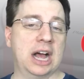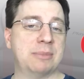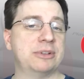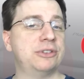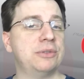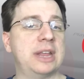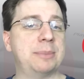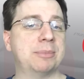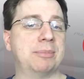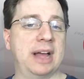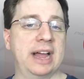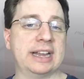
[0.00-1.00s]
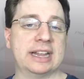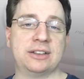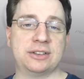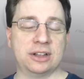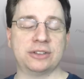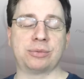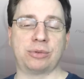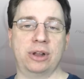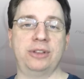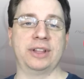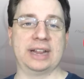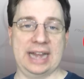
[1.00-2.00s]
but do keep in mind it does
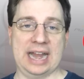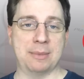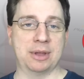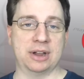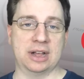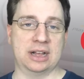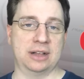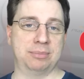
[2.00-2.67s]
run the gamut.